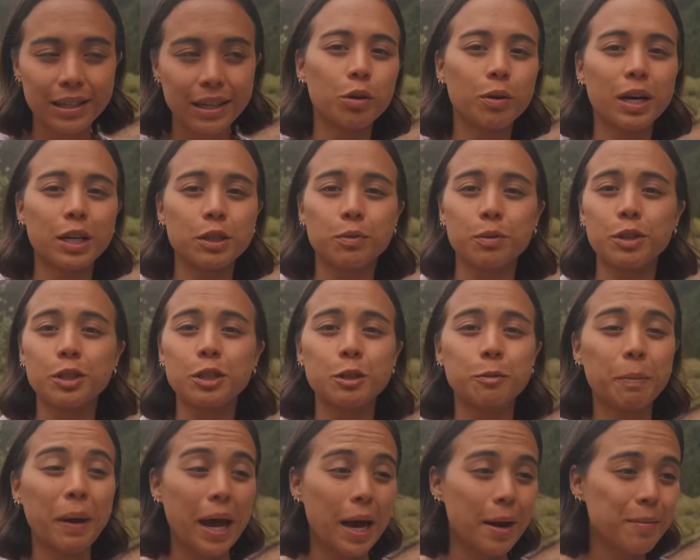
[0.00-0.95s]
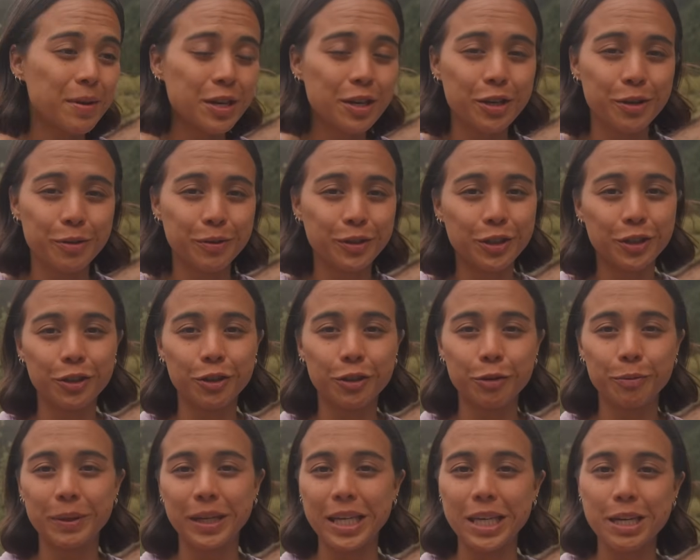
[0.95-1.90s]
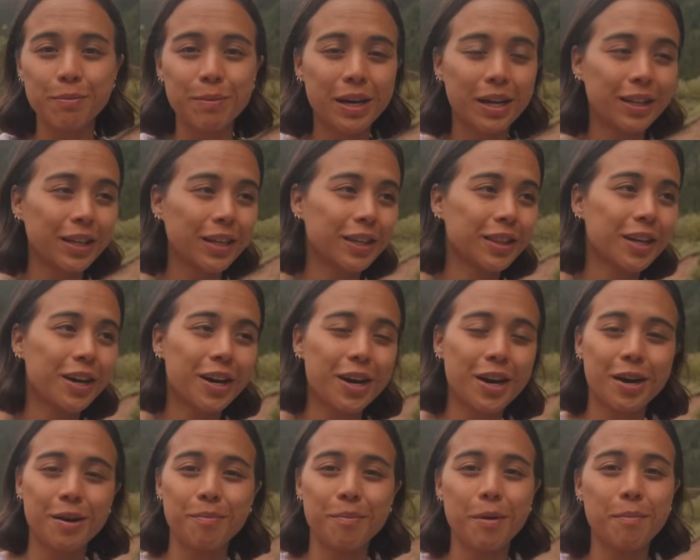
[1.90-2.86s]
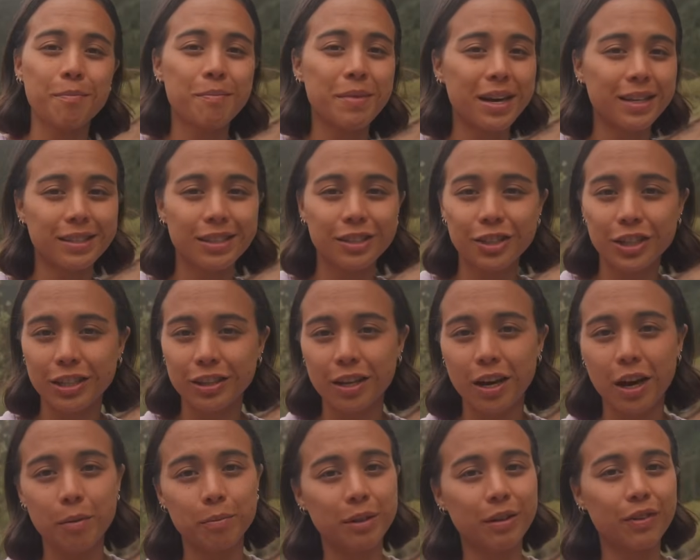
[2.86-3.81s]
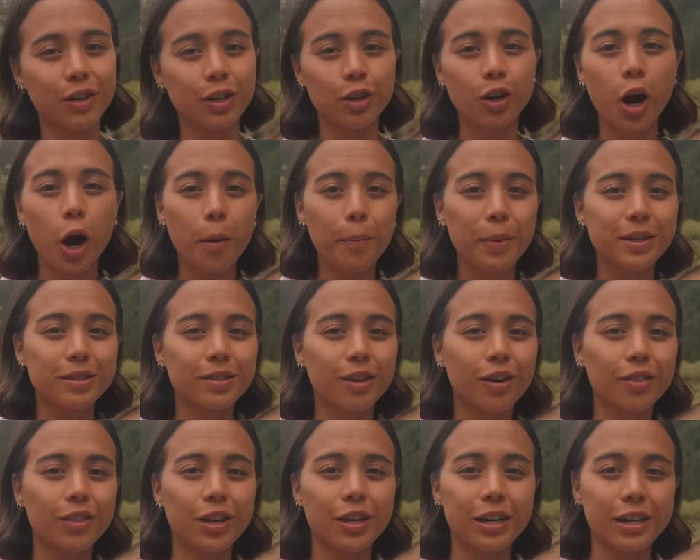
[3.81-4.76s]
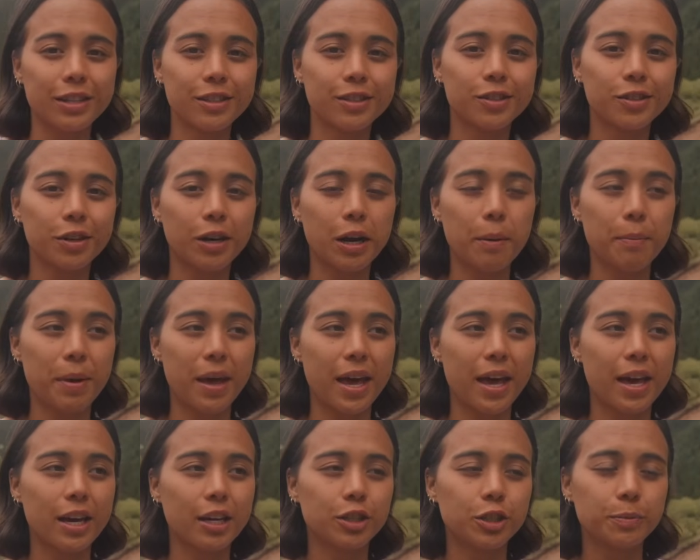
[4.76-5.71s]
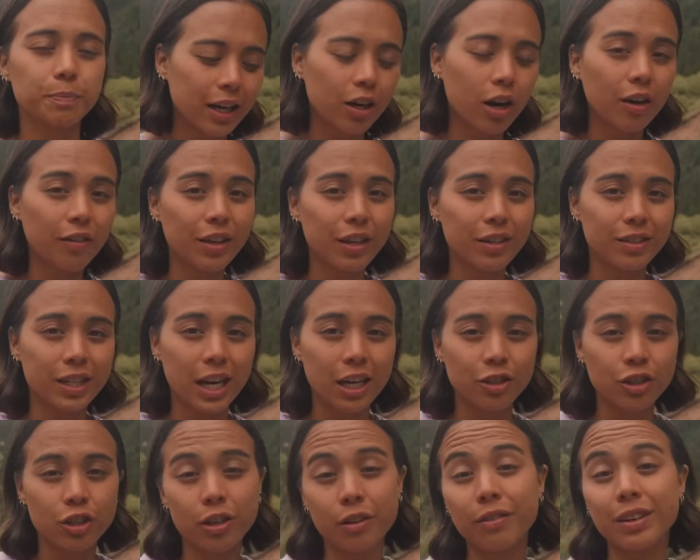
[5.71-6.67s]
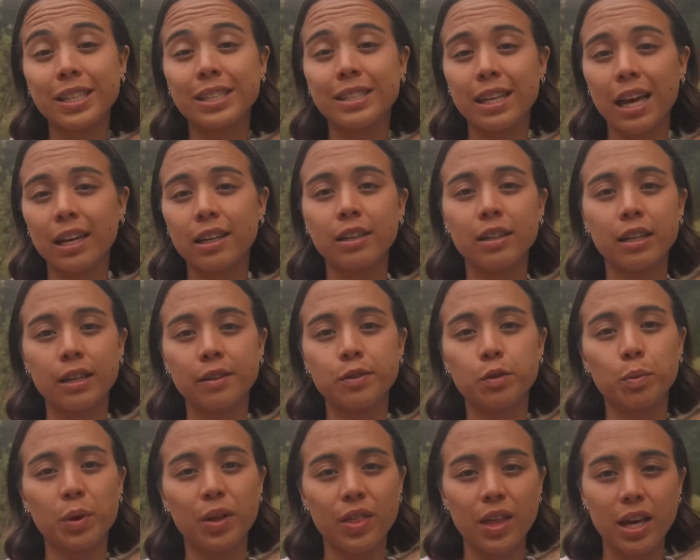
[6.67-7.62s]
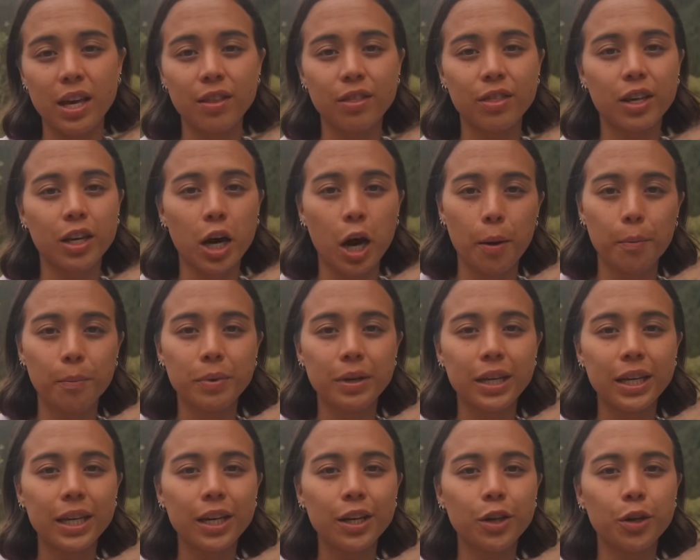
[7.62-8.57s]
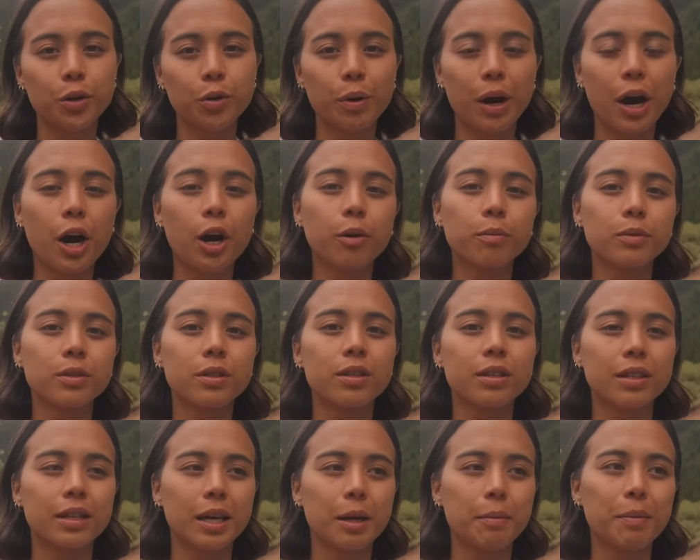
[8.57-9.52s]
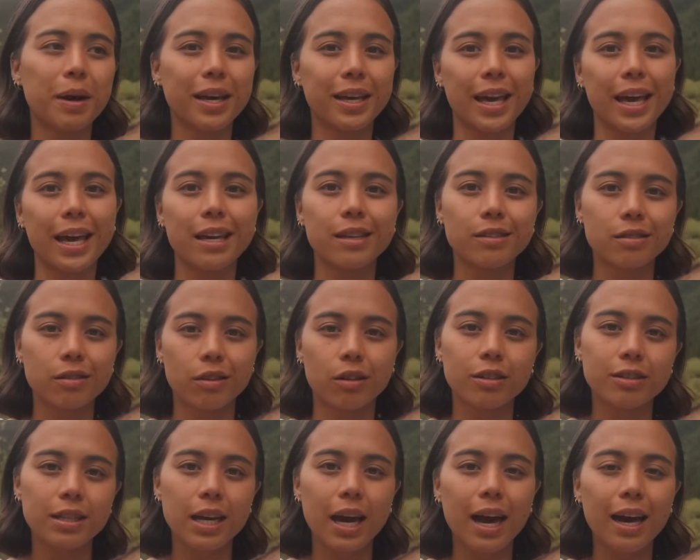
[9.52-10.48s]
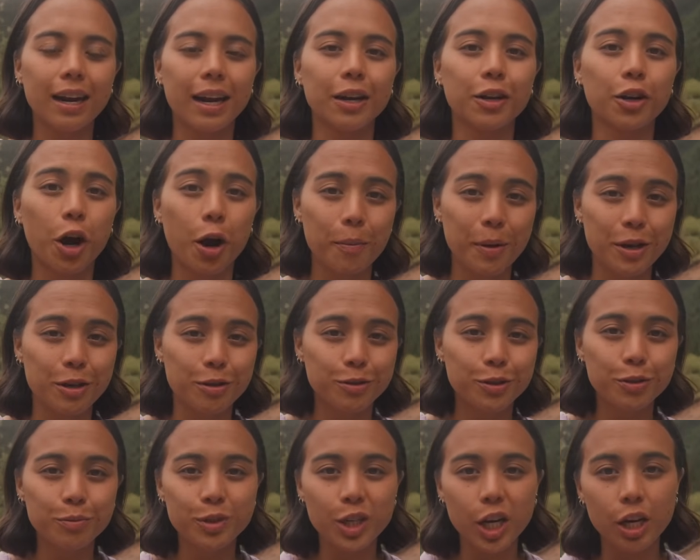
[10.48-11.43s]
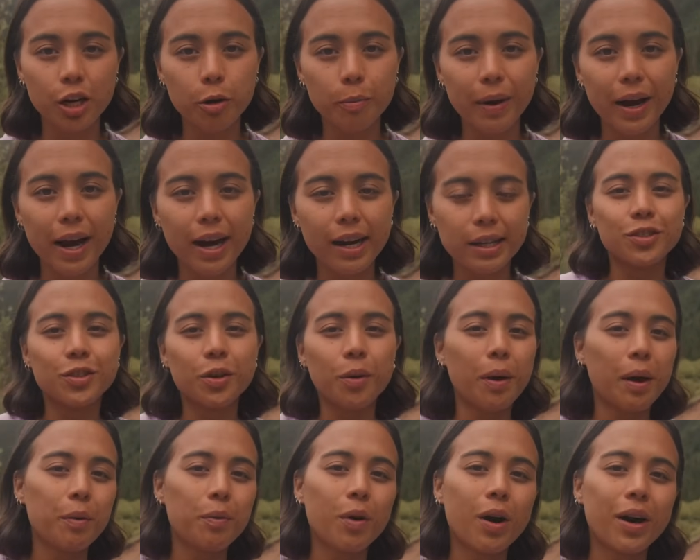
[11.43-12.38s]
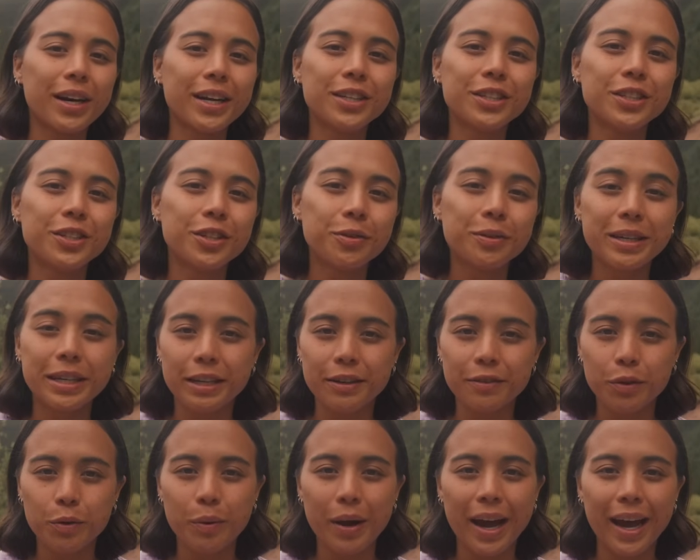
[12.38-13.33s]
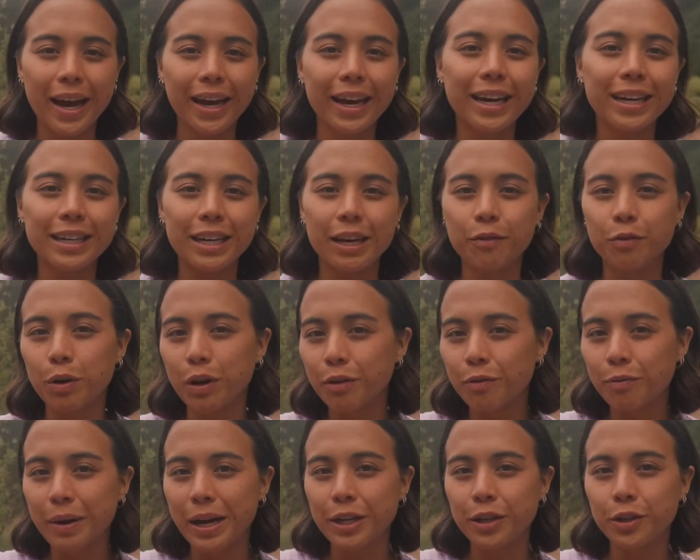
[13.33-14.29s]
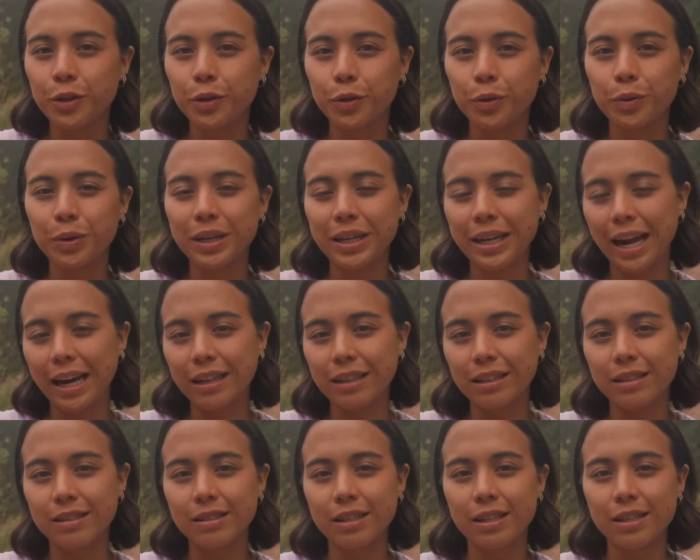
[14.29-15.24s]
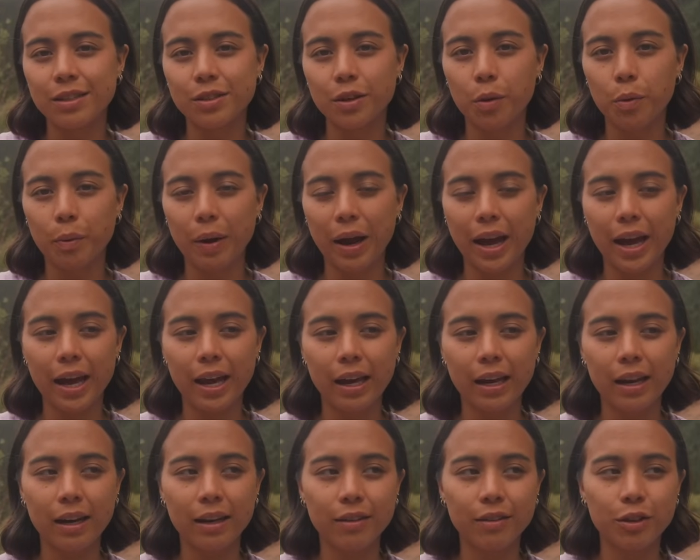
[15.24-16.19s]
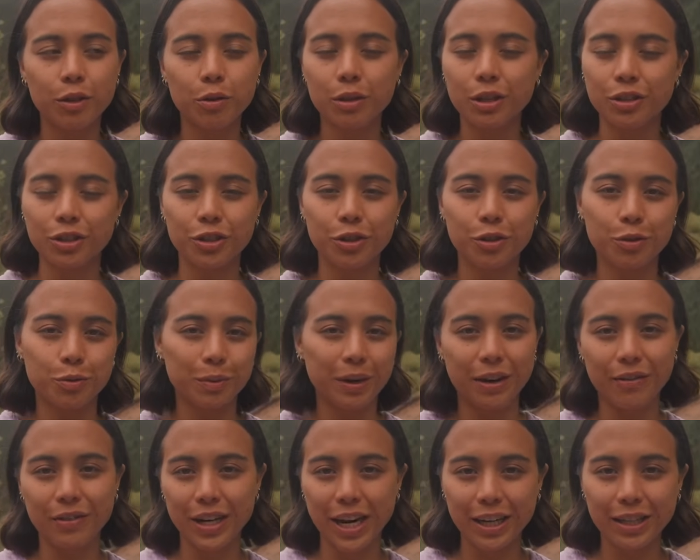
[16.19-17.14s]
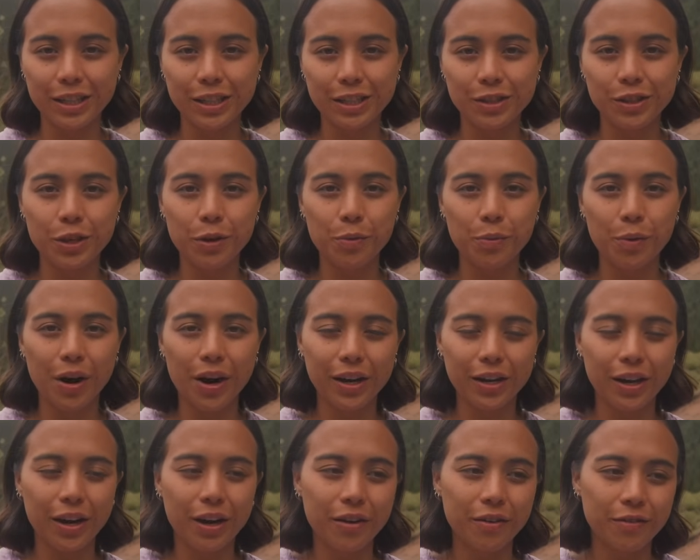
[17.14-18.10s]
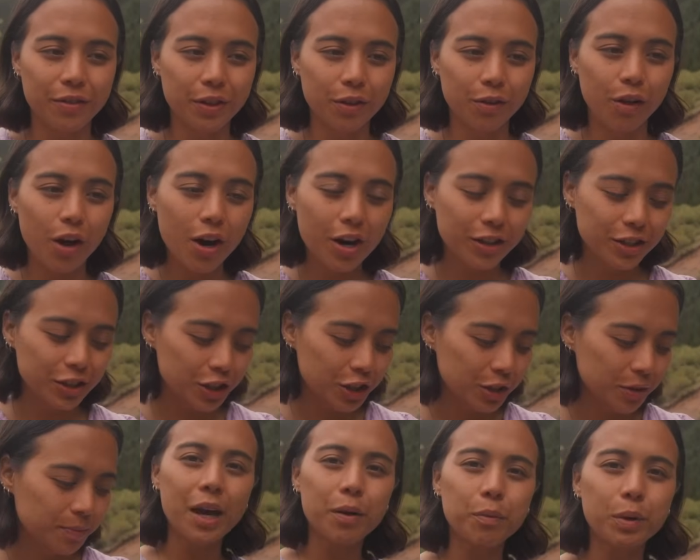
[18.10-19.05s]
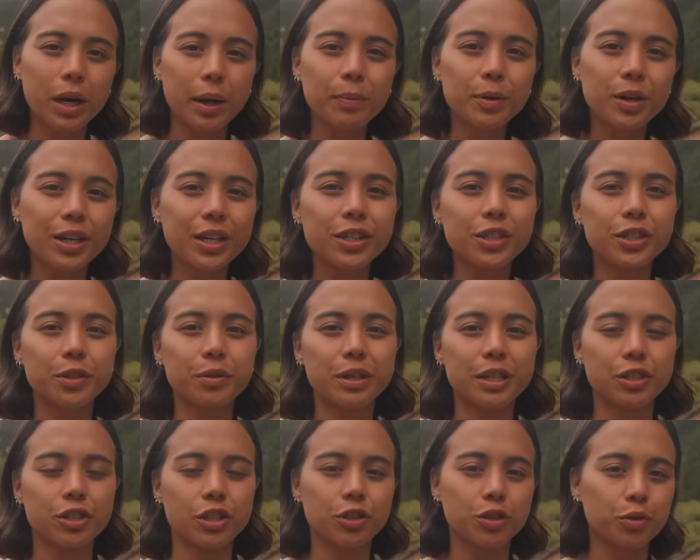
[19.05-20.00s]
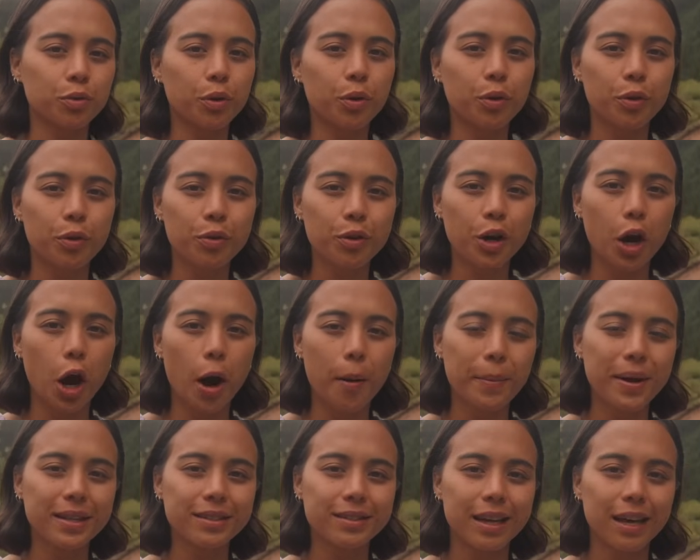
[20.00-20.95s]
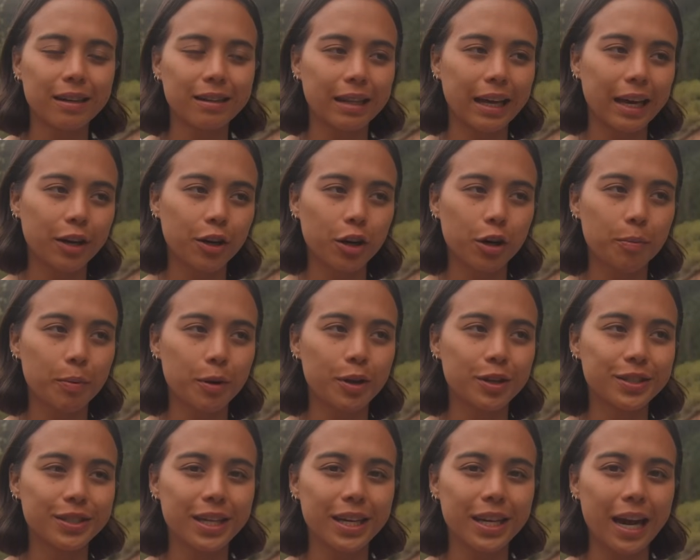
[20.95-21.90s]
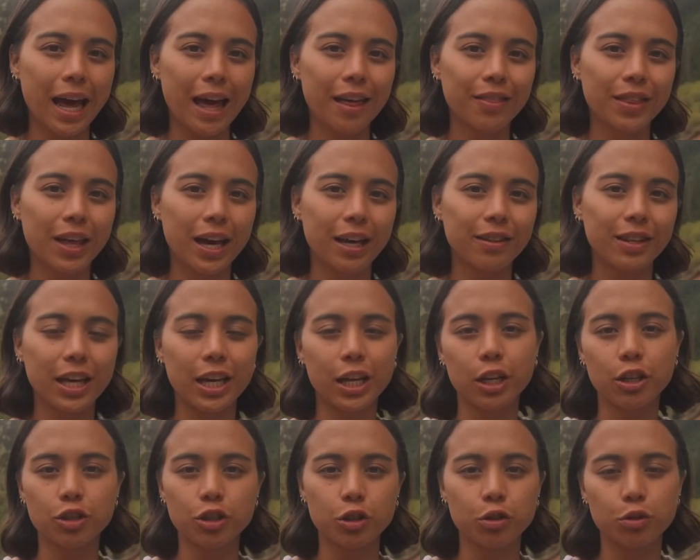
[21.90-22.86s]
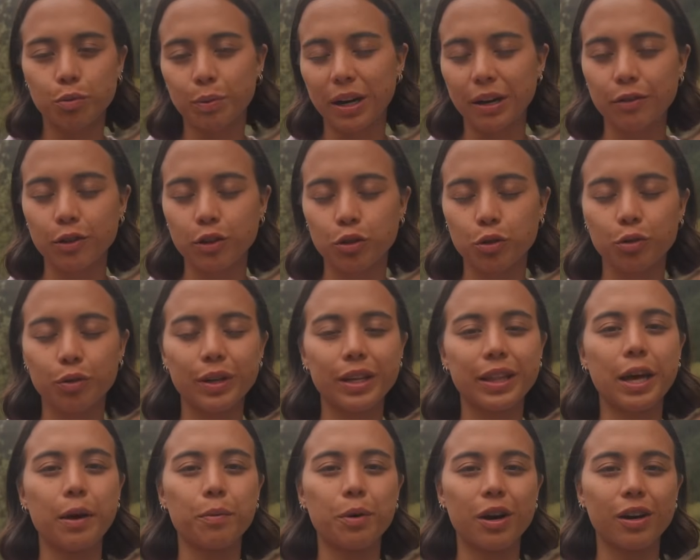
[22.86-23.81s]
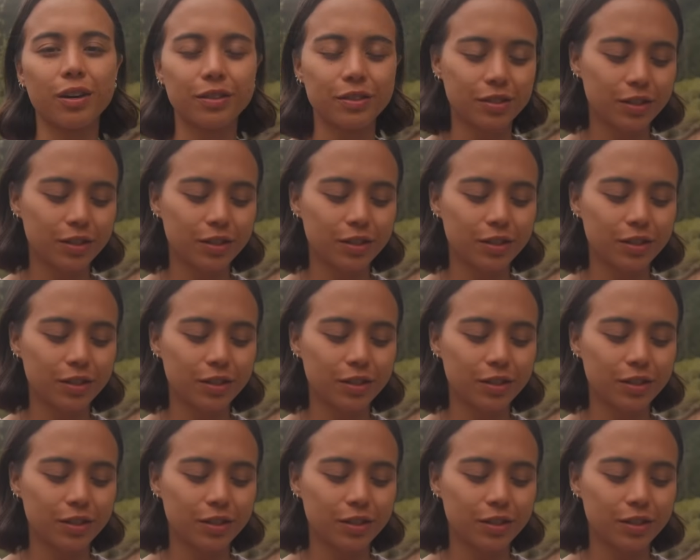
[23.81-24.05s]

You guys were spamming YouTube, emailing them, messaging them, leaving comments on their Instagram page. It got the attention of executives within the company who helped get my case looked at and got my YouTube channel back. So I wanted to do a giveaway and give one of my new necklaces away. You can choose whatever necklace you want of the launch. And what I'm gonna do is just scroll through the comments and land on a person, and then they can choose whatever jewelry they want.